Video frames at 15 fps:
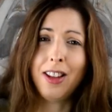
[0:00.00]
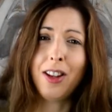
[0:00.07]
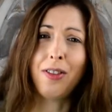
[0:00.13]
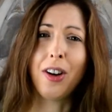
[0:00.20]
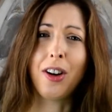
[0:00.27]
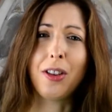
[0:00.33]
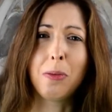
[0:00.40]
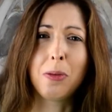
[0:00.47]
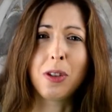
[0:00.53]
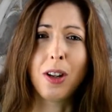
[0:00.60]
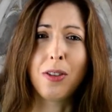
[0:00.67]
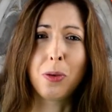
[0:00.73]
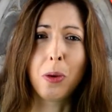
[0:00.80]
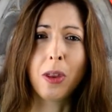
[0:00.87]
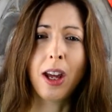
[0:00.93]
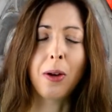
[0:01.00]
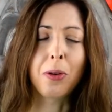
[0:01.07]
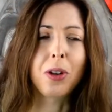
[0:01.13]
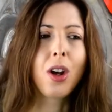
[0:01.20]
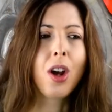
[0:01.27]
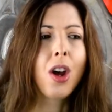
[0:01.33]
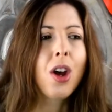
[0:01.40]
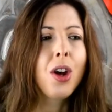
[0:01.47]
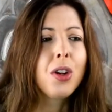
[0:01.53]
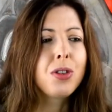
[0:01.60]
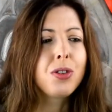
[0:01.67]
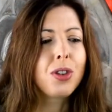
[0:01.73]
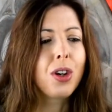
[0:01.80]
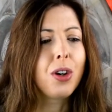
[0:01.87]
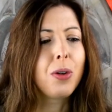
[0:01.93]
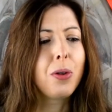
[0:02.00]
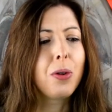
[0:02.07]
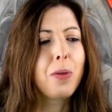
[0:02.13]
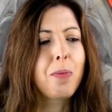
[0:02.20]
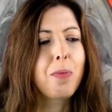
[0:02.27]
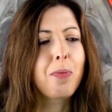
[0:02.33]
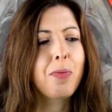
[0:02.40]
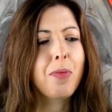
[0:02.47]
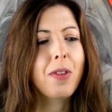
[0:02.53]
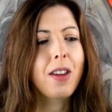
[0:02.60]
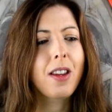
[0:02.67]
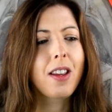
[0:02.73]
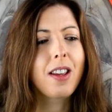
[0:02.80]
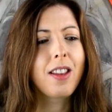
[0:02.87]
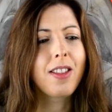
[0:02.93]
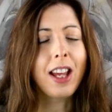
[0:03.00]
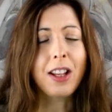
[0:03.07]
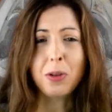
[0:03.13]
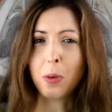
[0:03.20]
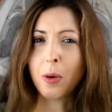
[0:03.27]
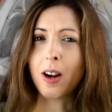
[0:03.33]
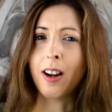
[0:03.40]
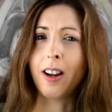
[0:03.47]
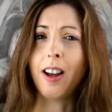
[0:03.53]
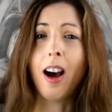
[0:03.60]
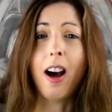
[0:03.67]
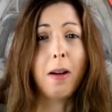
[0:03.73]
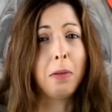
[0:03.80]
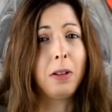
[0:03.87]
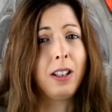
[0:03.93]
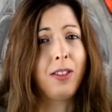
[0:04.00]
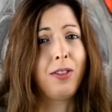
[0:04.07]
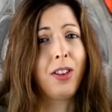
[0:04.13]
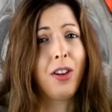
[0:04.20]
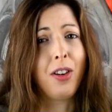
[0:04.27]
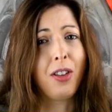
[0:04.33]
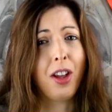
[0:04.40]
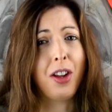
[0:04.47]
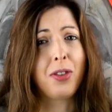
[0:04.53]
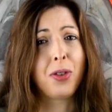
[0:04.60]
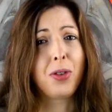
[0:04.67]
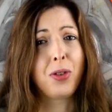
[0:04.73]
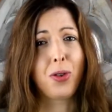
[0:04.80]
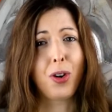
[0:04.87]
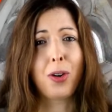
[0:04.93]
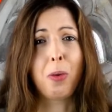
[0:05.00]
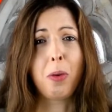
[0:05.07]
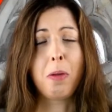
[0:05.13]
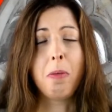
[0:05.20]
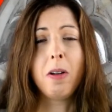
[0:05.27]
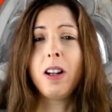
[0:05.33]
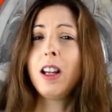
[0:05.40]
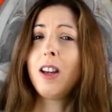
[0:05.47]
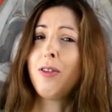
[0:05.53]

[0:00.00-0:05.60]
they find themselves without. So that's why I believe that Earth Angels struggle with money.